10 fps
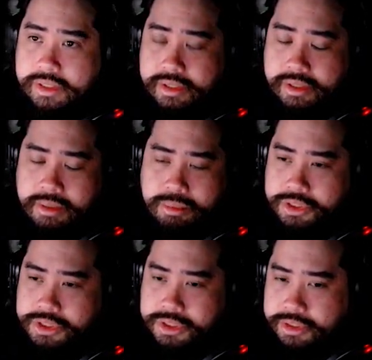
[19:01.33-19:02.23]
I'm pretty
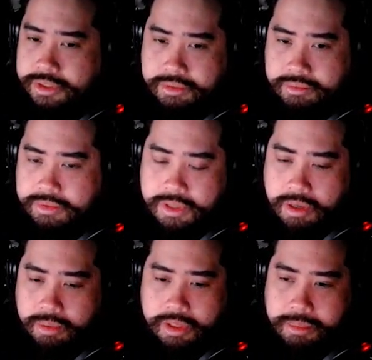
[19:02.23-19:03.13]
sure
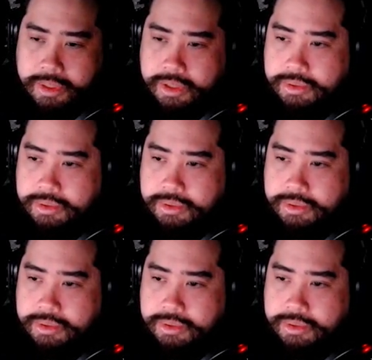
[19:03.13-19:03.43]
y'all will let me know in the